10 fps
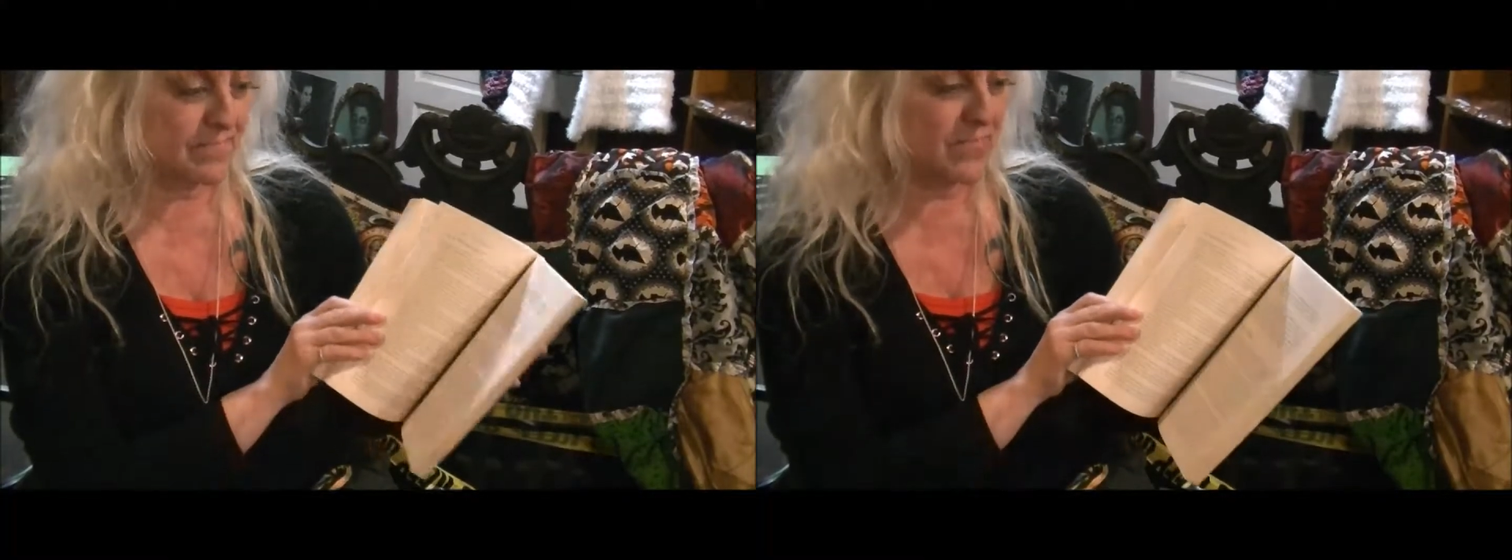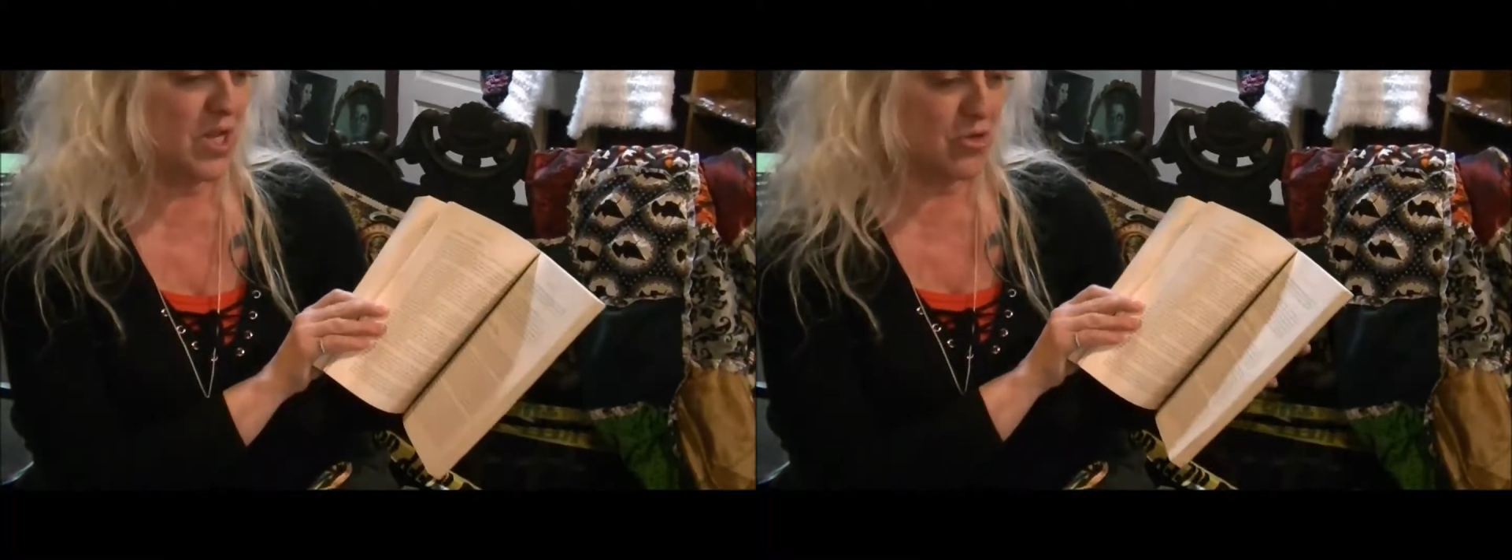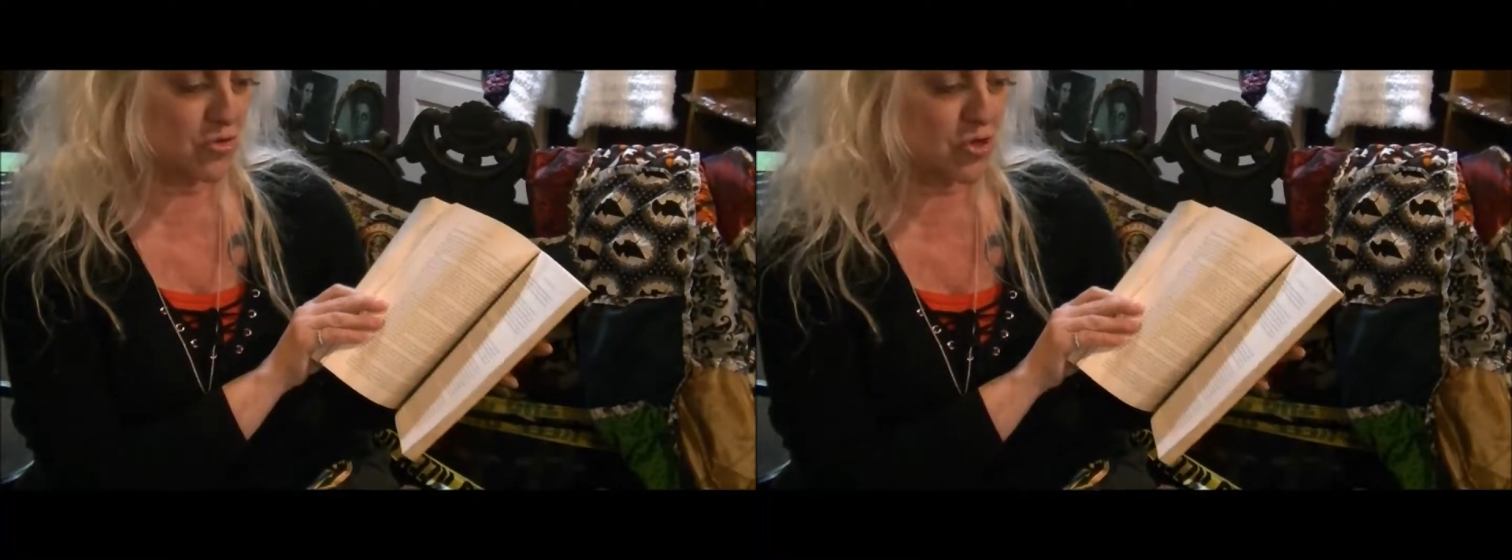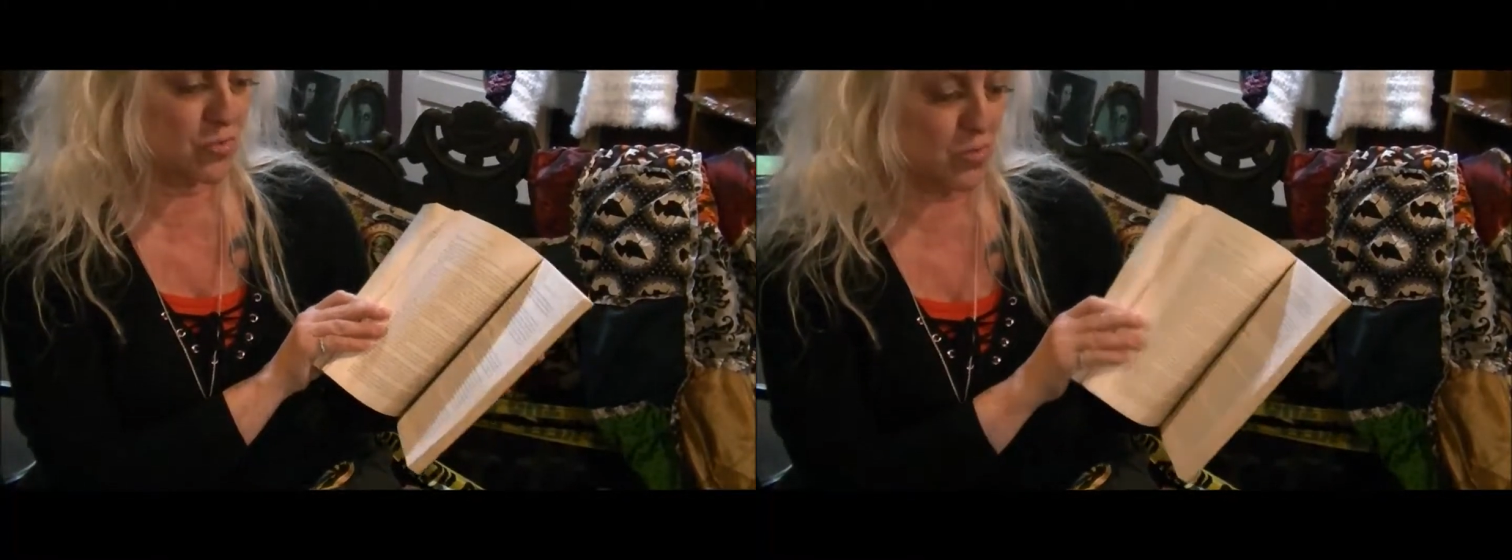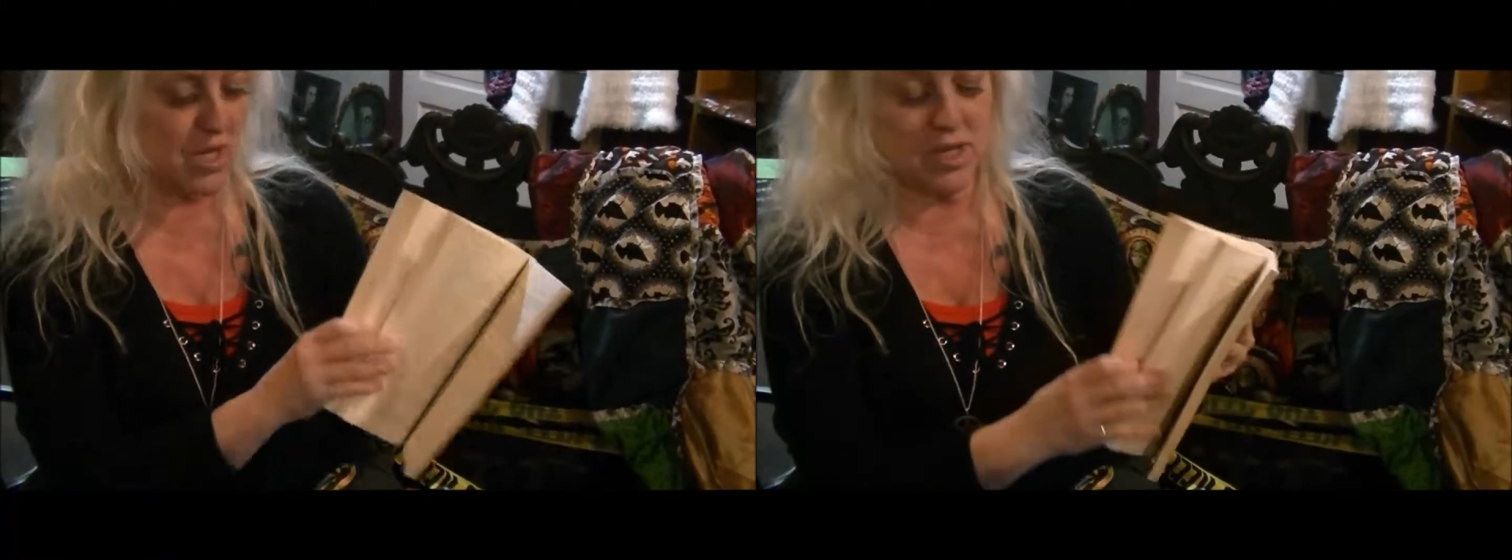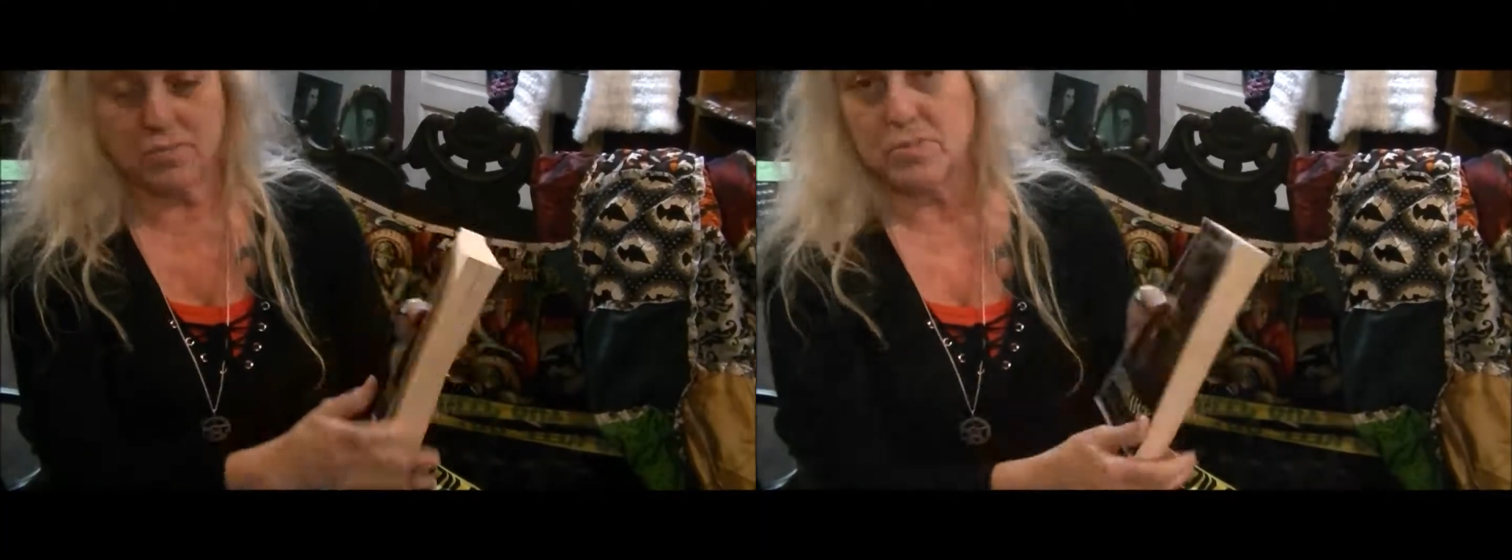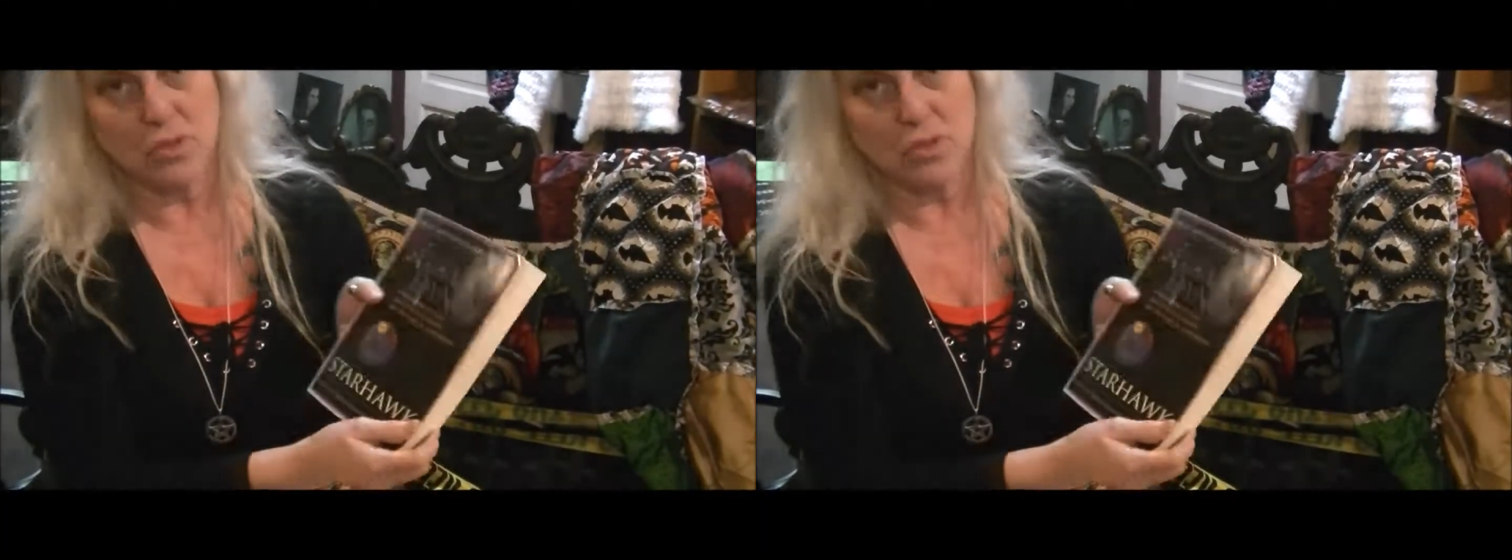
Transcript: another good read,